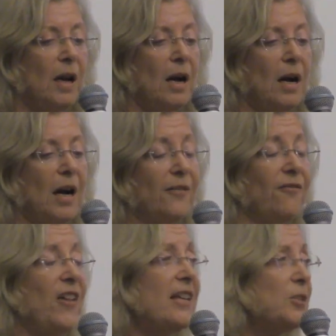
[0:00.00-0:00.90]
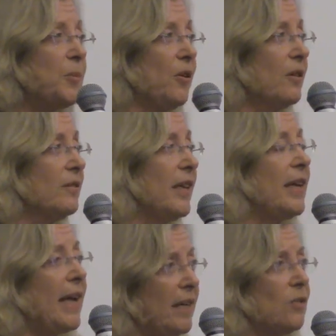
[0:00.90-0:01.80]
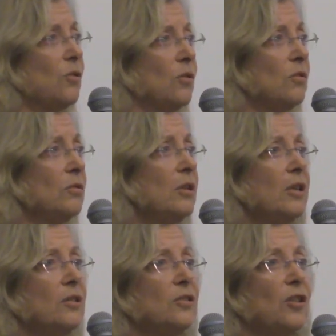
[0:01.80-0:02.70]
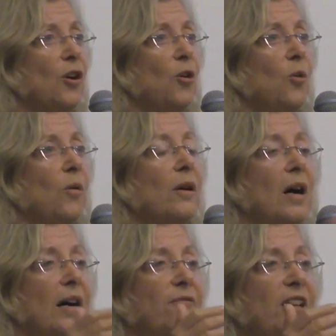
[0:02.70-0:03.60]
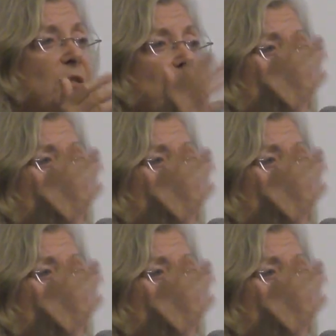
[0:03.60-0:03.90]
On Facebook, they hate Google. So on Facebook,